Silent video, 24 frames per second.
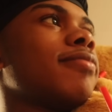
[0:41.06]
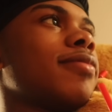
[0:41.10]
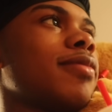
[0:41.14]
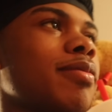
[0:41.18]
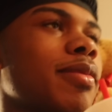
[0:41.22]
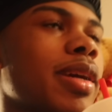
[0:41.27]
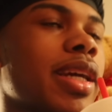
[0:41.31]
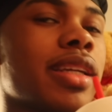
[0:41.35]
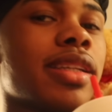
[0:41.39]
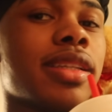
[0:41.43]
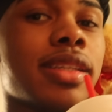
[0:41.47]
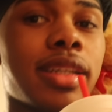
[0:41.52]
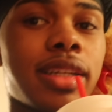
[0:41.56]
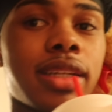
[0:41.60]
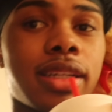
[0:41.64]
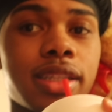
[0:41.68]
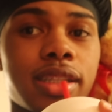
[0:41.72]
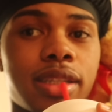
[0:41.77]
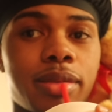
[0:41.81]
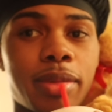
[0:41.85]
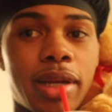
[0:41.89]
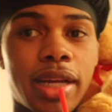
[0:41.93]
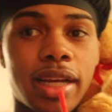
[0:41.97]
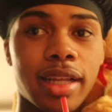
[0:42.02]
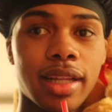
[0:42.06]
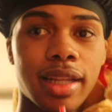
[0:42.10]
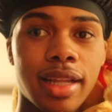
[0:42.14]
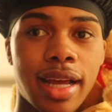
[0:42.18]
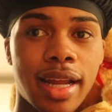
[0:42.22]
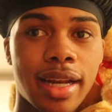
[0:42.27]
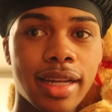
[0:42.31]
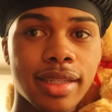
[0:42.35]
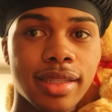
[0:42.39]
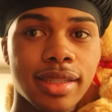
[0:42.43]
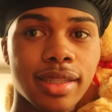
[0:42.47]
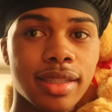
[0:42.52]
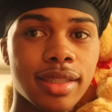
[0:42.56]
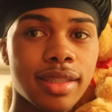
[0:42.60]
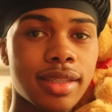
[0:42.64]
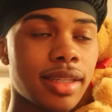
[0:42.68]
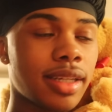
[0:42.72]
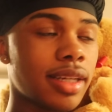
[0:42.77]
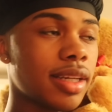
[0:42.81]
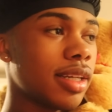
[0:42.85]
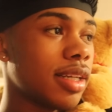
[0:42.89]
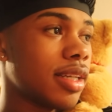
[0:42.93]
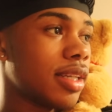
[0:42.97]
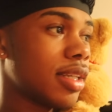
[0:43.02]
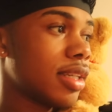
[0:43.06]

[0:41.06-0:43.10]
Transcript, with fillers: What? Makes sense. Make a lot of sense now.